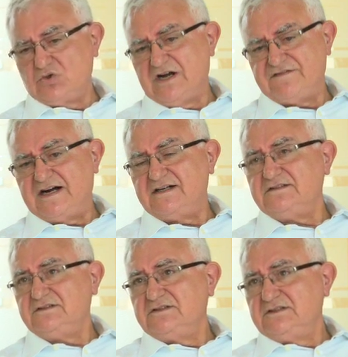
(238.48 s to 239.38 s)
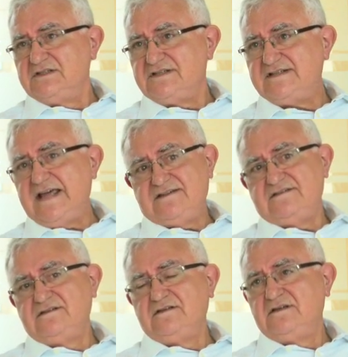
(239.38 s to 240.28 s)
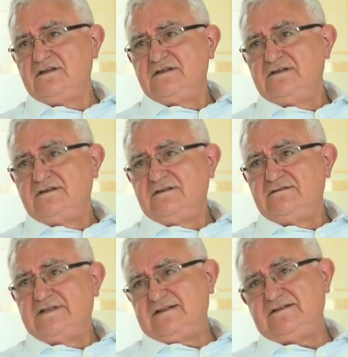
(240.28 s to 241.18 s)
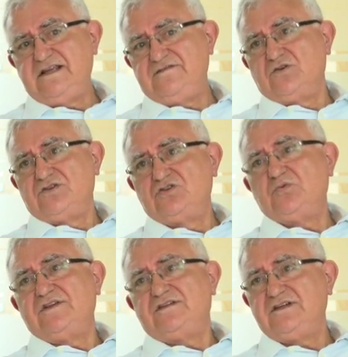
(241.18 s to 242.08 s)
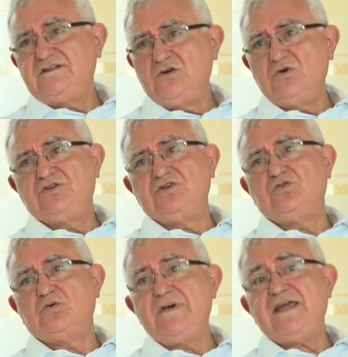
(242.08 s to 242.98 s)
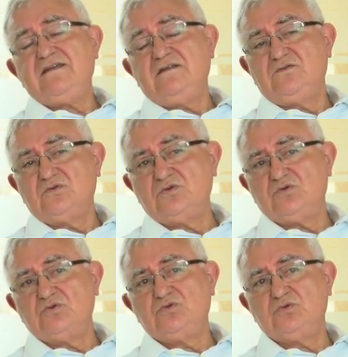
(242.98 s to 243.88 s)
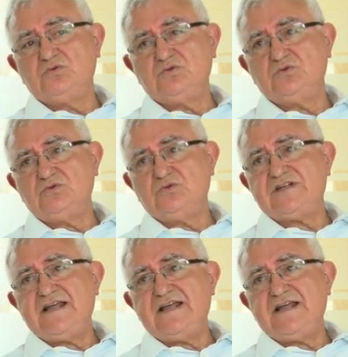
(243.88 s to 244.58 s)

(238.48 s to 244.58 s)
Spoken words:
Gaffin said that even on the 20th, he wanted to